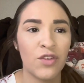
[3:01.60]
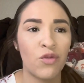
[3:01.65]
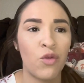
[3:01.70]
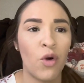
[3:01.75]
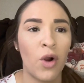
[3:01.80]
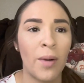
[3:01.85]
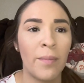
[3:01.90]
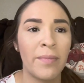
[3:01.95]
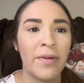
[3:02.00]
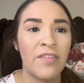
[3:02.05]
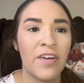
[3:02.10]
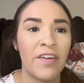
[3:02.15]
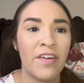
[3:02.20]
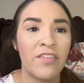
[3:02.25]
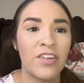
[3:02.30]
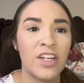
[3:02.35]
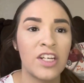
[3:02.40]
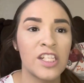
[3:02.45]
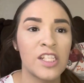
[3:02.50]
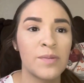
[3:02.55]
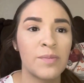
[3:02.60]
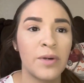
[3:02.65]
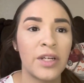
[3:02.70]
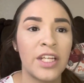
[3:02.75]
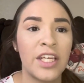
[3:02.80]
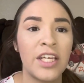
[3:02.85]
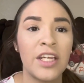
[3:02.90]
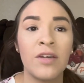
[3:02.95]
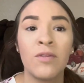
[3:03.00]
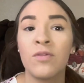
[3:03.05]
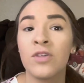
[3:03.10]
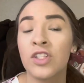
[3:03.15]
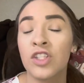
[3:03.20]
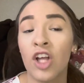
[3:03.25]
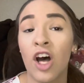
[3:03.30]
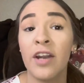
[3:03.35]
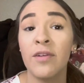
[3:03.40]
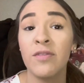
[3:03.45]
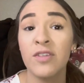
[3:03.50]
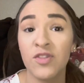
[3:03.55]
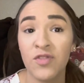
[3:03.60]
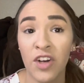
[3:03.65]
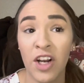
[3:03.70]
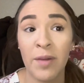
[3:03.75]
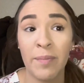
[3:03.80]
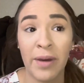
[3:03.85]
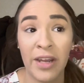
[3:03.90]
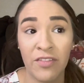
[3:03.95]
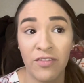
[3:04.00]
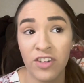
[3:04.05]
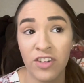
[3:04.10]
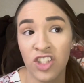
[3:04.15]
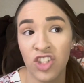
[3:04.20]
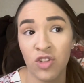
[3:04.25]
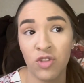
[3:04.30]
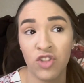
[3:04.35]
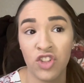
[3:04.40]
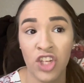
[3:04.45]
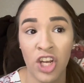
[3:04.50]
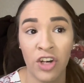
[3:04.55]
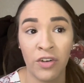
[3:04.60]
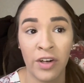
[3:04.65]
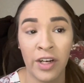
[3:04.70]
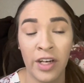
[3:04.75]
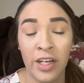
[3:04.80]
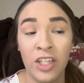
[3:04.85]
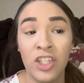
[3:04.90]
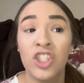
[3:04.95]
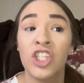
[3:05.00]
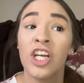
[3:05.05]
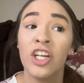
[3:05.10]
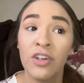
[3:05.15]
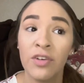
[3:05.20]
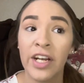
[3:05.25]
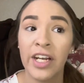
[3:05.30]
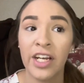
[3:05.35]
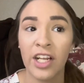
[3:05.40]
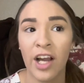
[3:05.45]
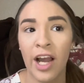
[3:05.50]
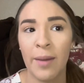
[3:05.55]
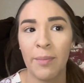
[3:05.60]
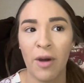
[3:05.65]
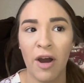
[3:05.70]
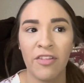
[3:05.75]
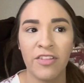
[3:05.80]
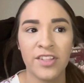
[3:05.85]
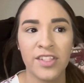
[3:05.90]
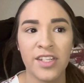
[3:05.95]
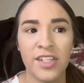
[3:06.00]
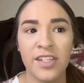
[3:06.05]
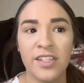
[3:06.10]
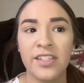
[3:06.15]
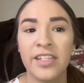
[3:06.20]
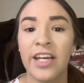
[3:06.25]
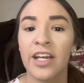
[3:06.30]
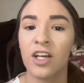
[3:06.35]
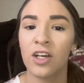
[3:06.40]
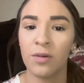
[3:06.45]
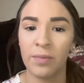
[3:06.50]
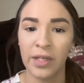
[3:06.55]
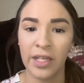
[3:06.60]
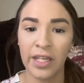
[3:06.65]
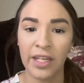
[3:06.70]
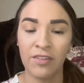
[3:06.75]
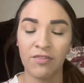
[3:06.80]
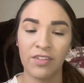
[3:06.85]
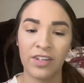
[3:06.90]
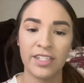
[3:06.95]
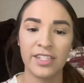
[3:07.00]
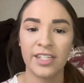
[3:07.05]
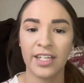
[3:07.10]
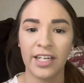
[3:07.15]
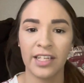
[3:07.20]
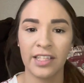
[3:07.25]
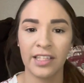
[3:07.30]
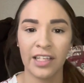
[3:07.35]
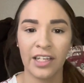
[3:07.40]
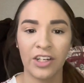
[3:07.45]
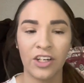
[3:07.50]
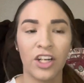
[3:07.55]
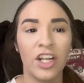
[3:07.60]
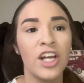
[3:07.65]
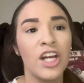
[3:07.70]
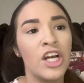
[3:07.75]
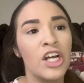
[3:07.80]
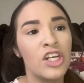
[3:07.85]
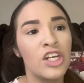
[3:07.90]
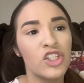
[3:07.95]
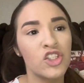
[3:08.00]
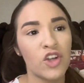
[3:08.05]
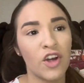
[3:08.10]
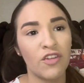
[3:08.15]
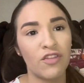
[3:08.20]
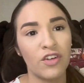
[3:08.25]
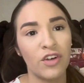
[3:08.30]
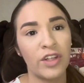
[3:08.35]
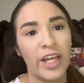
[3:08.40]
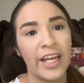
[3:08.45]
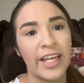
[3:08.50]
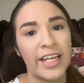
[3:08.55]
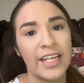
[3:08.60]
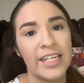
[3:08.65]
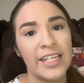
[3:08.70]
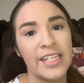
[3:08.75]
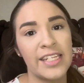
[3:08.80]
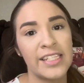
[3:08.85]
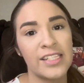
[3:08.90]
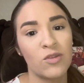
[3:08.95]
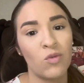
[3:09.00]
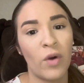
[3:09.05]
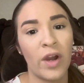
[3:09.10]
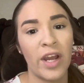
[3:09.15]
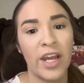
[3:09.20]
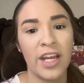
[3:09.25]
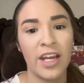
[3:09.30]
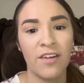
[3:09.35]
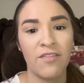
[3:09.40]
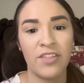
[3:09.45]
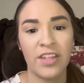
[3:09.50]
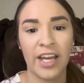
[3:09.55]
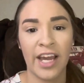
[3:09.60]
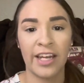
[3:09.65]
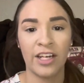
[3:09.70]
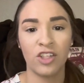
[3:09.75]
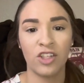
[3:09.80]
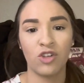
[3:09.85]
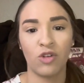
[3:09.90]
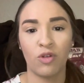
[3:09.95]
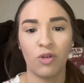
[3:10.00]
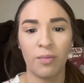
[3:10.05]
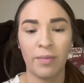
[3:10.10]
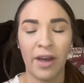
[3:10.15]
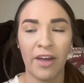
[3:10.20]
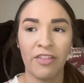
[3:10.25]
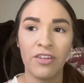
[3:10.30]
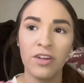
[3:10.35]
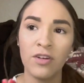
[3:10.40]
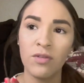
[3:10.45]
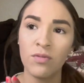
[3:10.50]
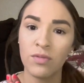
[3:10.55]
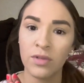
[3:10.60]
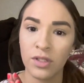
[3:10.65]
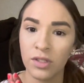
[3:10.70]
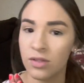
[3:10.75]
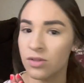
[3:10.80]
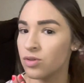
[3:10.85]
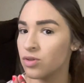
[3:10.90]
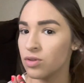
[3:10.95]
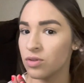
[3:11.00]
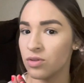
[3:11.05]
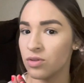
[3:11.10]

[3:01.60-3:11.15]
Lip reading: form of evidence, but he thought it was very beneficial in generating hypotheses and could be investigated later. So I feel like his way of the anecdotal method was